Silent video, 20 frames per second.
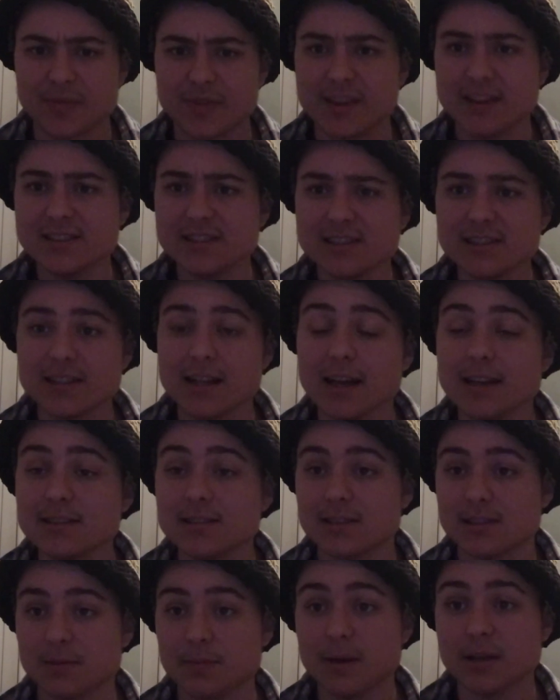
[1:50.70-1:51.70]
This
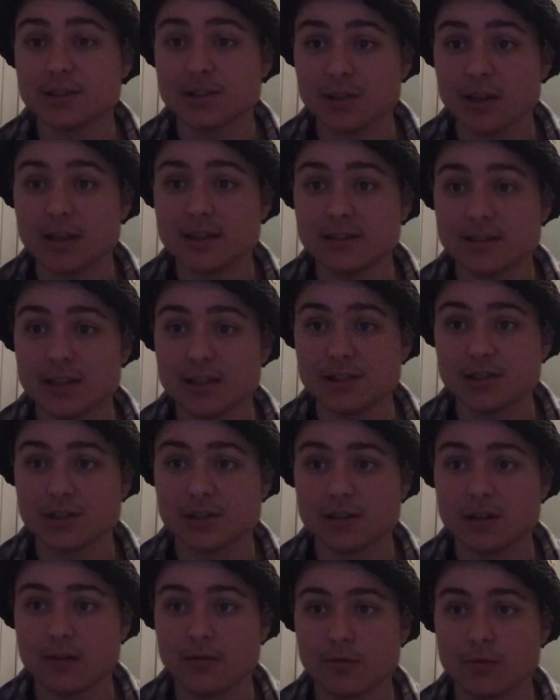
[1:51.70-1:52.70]
intense
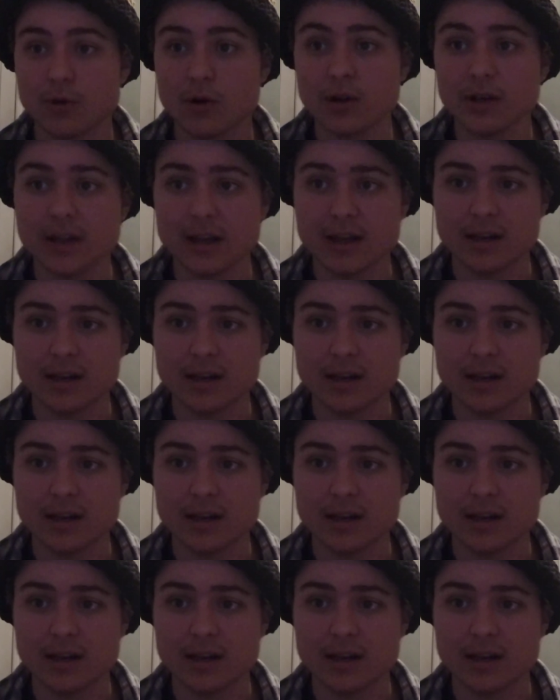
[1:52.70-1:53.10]
specialization of work